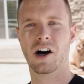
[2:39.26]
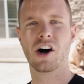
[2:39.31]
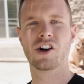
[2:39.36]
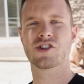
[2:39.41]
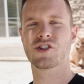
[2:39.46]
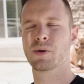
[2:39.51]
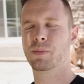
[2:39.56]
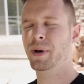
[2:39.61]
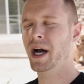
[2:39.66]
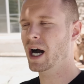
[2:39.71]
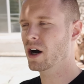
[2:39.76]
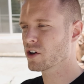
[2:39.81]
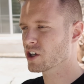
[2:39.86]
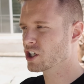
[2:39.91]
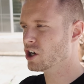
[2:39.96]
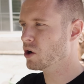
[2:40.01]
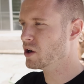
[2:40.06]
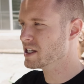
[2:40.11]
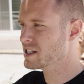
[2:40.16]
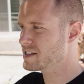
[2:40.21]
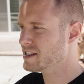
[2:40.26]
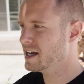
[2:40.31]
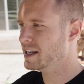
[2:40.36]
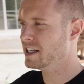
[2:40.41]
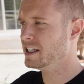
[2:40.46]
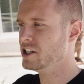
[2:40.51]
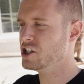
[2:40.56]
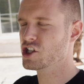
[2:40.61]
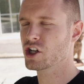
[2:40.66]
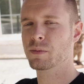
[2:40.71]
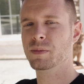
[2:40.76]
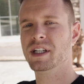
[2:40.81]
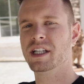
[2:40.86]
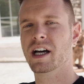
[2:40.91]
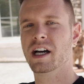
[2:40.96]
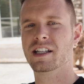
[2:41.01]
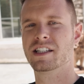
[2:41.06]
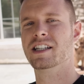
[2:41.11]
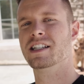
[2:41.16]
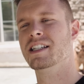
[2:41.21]
Also, powder coating said he should be
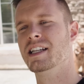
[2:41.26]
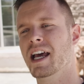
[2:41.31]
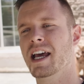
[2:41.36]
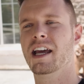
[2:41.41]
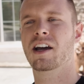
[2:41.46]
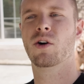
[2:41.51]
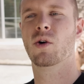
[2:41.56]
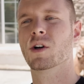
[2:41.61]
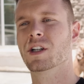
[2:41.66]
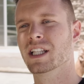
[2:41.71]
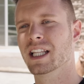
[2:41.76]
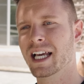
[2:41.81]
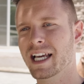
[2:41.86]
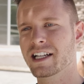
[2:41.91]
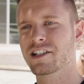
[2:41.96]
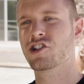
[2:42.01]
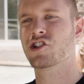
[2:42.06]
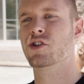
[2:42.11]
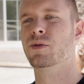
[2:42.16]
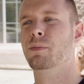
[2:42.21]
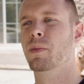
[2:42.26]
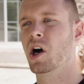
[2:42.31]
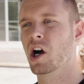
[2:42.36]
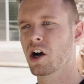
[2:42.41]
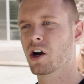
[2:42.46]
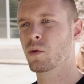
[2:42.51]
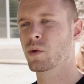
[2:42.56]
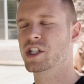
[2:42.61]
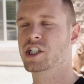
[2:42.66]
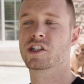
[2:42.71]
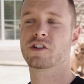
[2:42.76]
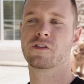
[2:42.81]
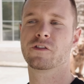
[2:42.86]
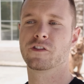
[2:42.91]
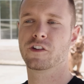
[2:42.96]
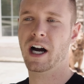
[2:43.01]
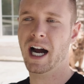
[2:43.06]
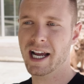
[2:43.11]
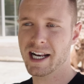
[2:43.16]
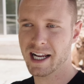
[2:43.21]
done today or latest tomorrow, which is
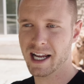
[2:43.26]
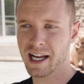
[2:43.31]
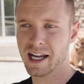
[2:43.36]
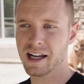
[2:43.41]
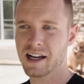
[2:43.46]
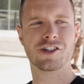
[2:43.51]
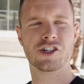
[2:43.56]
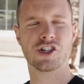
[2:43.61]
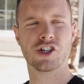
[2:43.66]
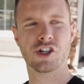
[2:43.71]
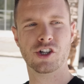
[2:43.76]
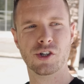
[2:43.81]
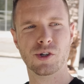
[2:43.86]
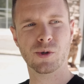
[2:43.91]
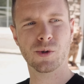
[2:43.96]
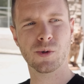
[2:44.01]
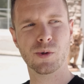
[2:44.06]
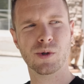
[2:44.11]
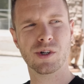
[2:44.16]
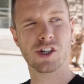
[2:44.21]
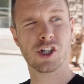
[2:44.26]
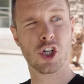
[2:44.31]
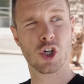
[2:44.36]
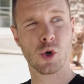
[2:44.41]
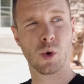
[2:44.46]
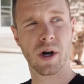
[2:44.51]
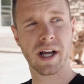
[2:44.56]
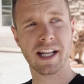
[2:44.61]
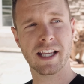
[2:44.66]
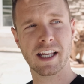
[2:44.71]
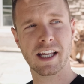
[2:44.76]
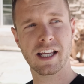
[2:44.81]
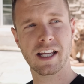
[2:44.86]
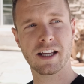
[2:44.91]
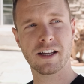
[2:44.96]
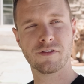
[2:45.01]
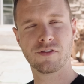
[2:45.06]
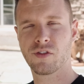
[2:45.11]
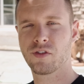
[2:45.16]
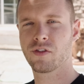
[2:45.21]
Friday, June
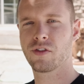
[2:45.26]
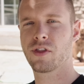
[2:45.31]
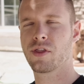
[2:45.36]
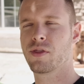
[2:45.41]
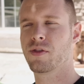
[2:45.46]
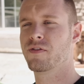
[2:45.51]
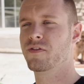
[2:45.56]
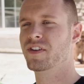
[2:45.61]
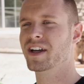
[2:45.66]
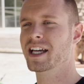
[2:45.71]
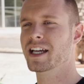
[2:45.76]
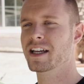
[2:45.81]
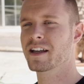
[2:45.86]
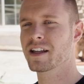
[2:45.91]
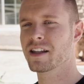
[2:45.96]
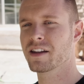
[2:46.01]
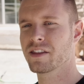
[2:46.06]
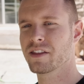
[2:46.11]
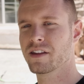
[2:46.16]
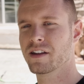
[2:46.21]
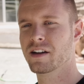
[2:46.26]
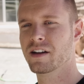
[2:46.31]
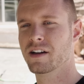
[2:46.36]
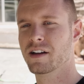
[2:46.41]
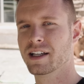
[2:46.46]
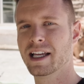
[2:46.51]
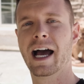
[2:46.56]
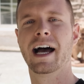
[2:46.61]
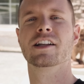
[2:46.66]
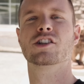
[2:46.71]
25th? Yeah,